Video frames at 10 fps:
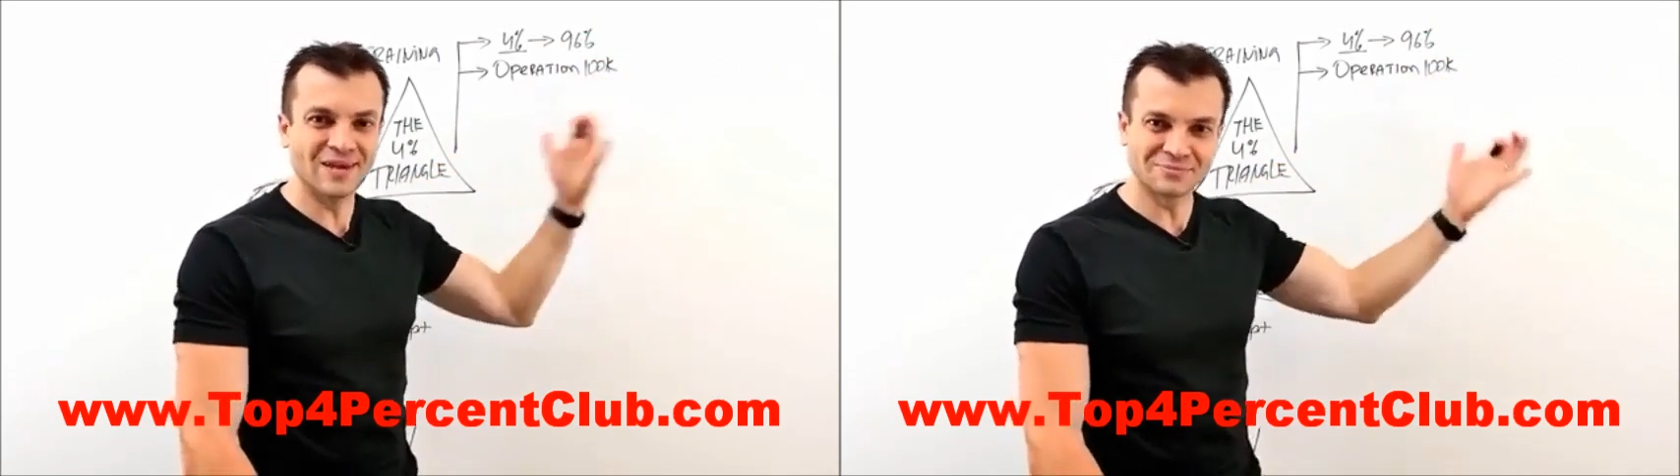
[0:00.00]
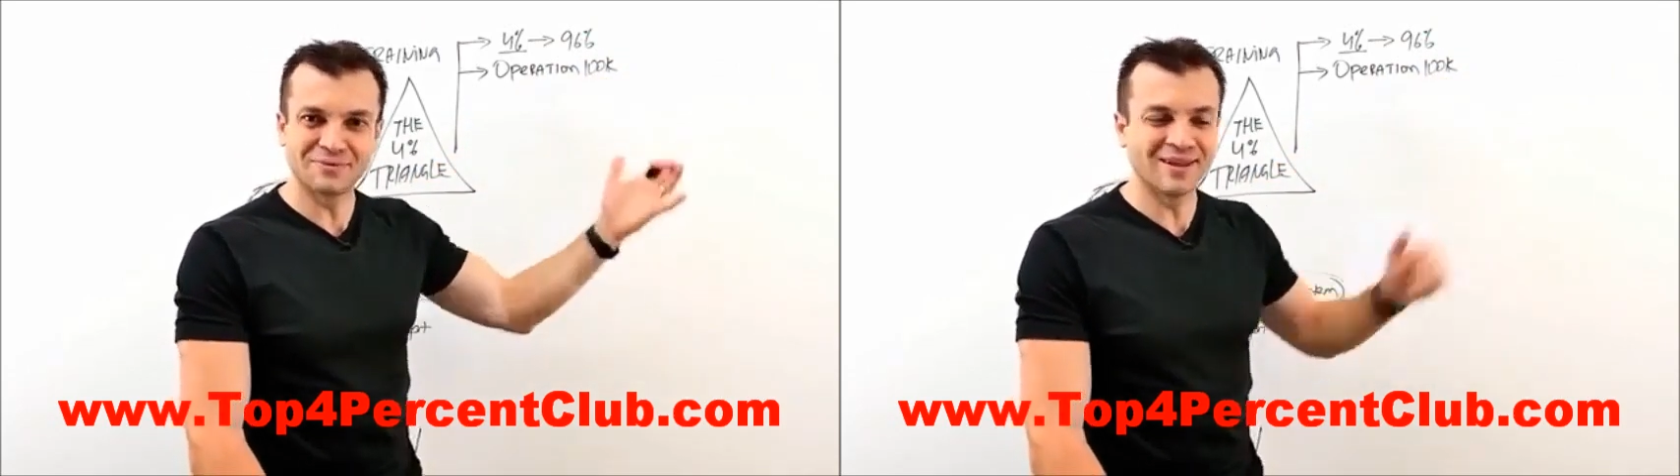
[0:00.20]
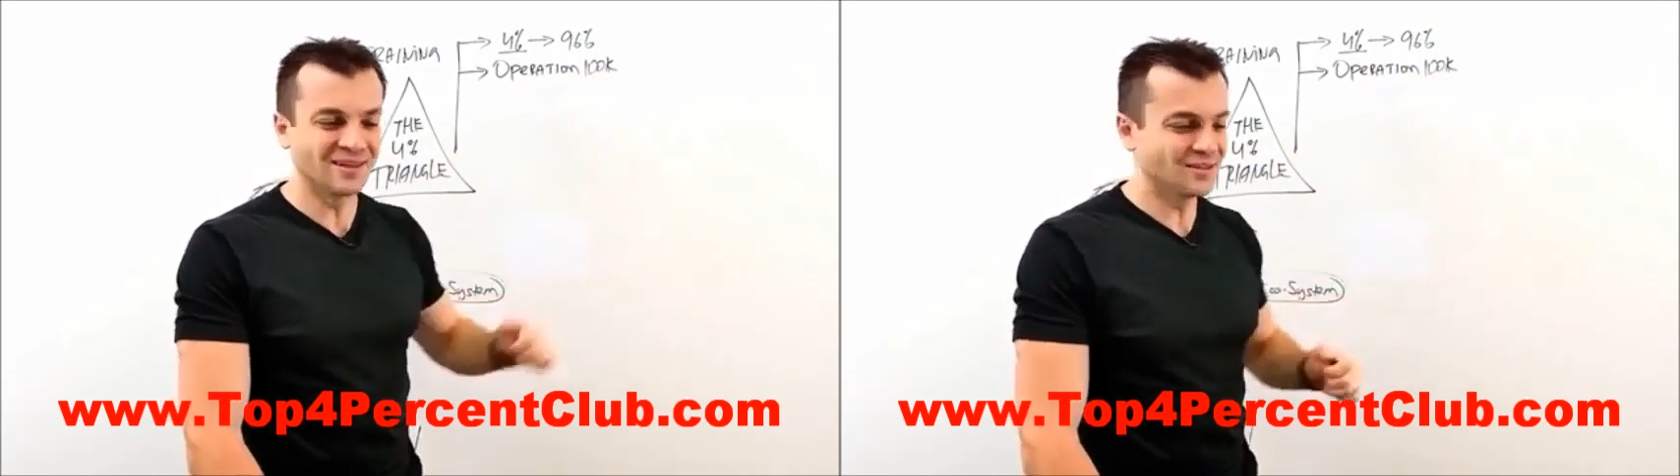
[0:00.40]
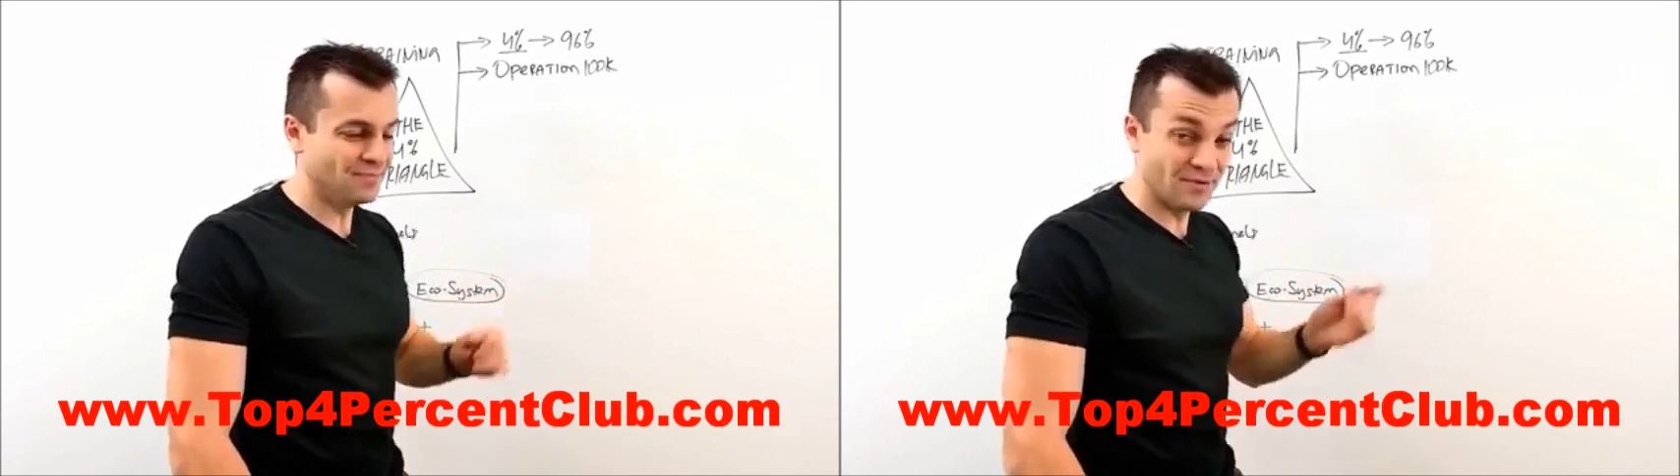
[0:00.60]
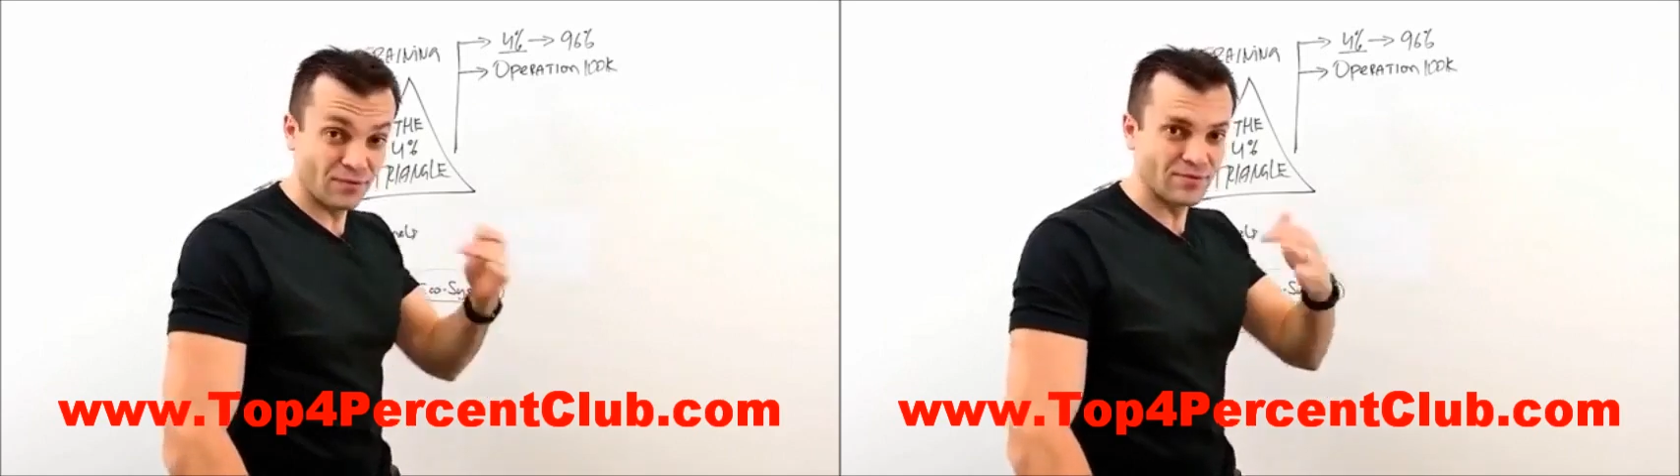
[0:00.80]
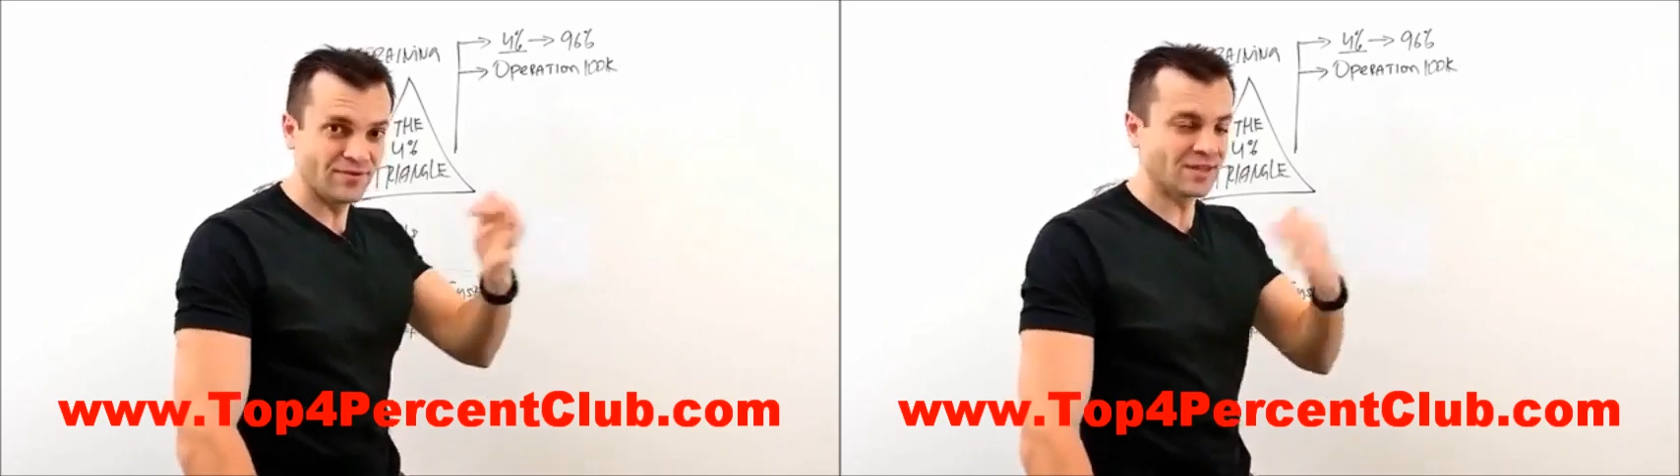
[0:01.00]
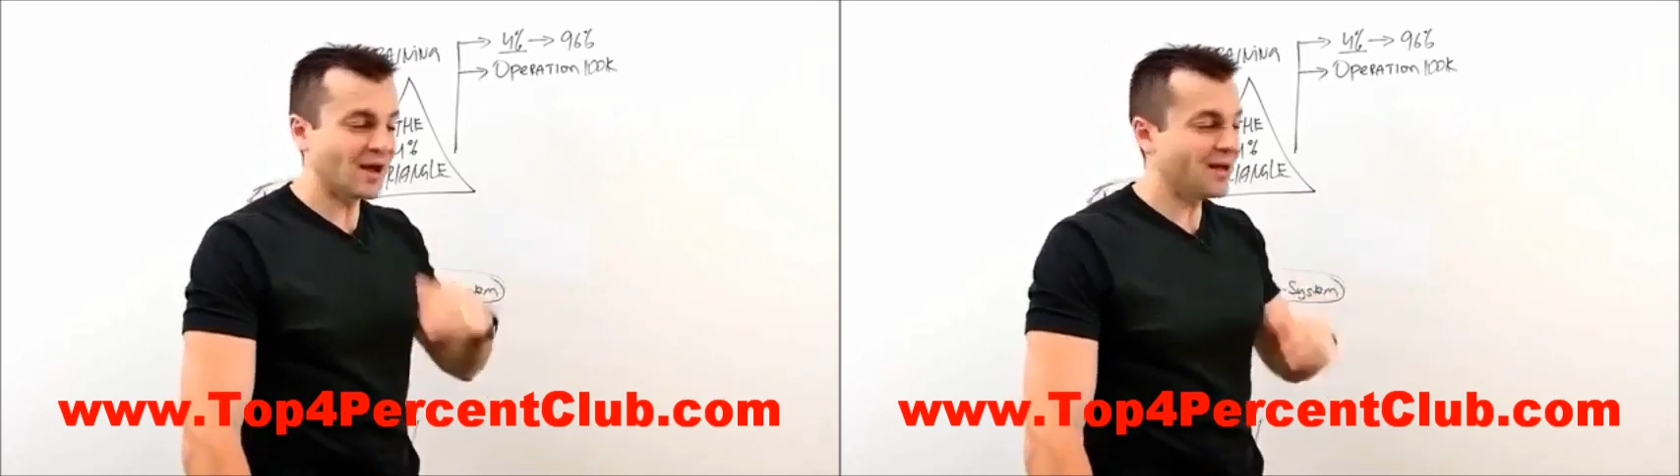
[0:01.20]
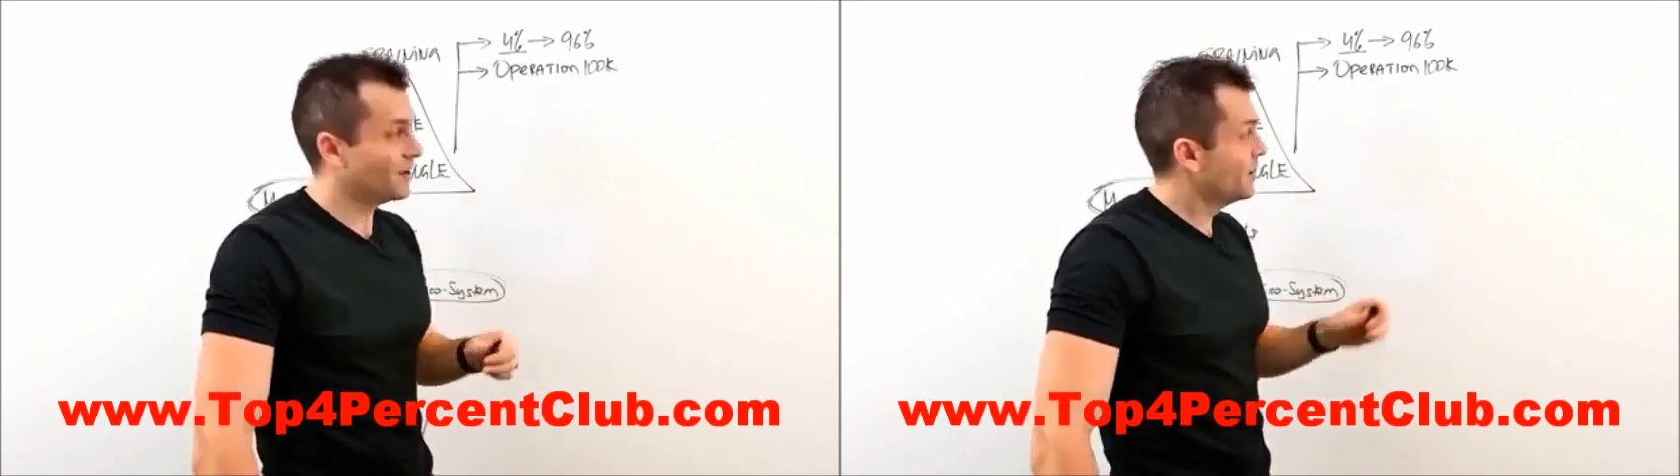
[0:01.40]
Me explaining it before you even
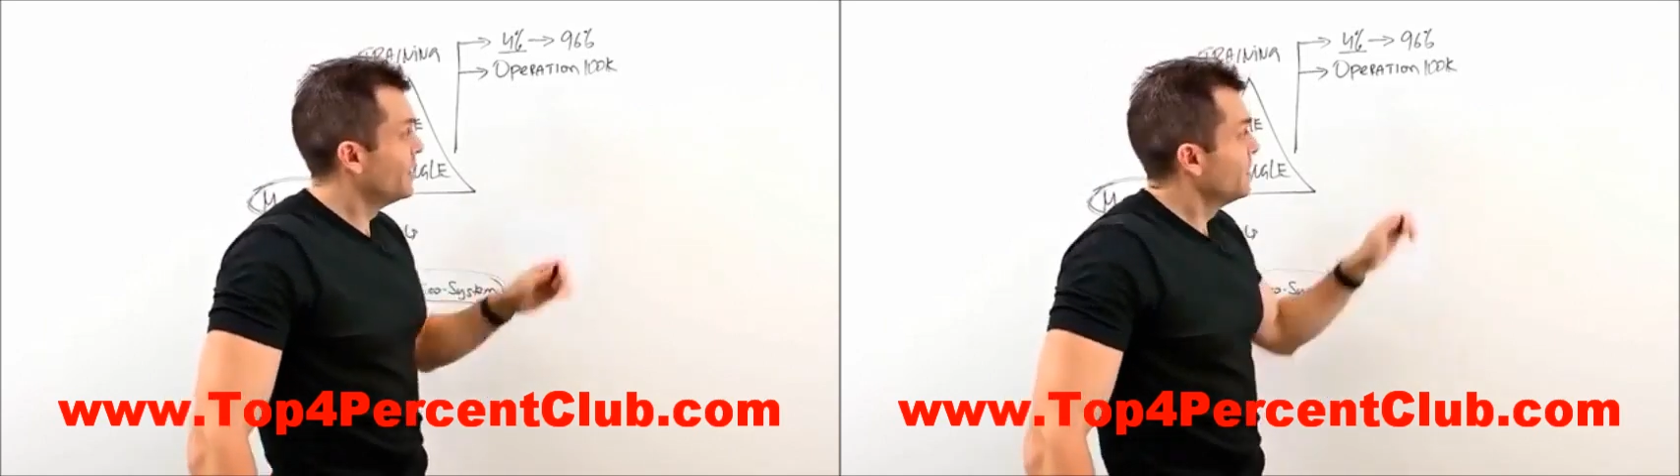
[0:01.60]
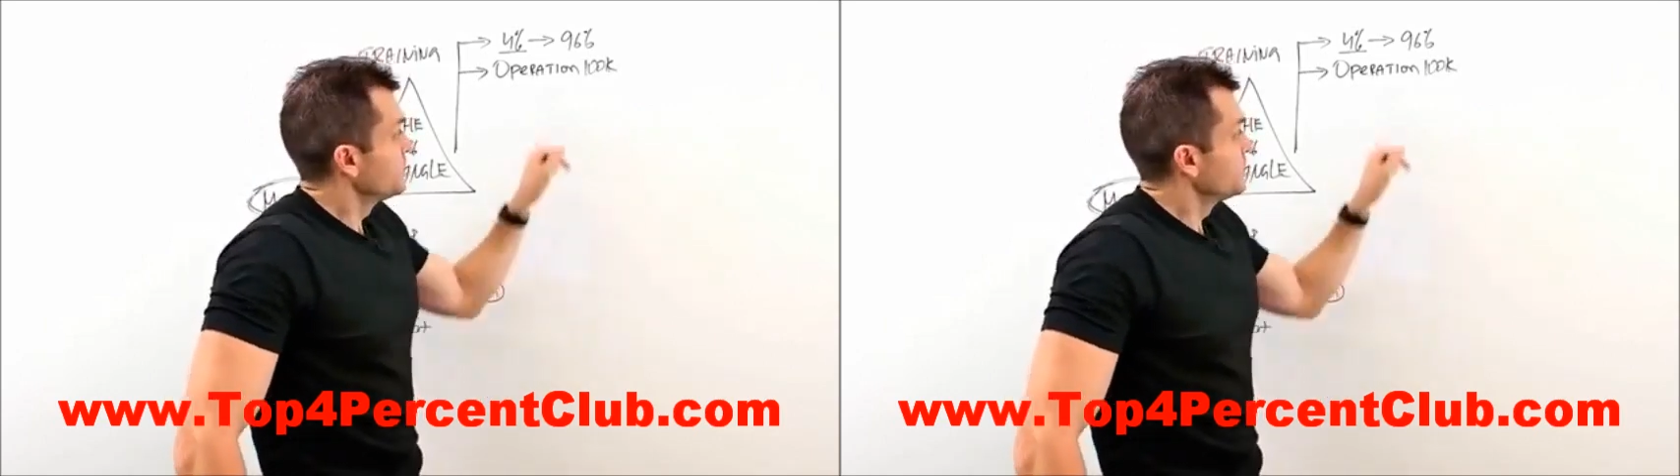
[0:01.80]
got here.